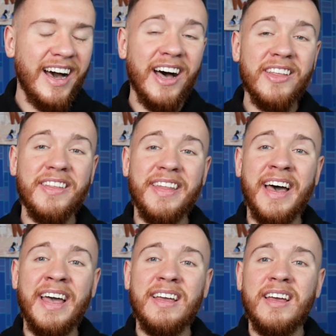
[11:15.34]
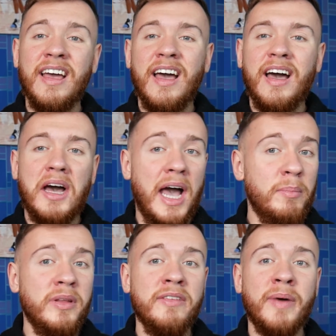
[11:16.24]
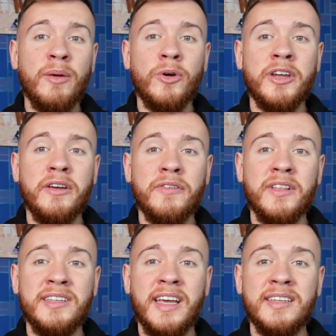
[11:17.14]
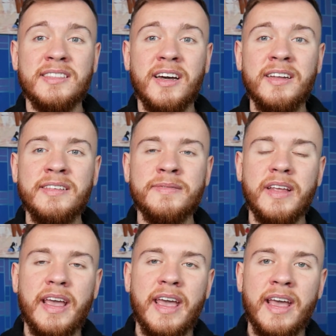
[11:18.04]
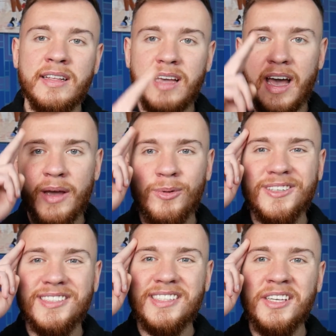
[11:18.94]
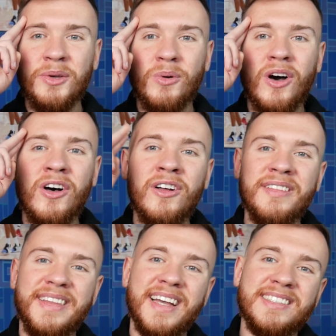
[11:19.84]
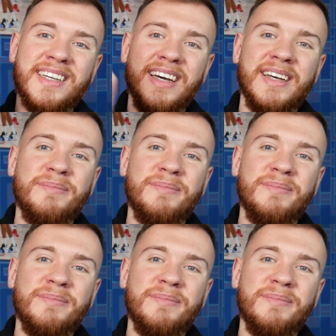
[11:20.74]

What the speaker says: Other than that, I believe my work here for the day is done, and I will see you all next time.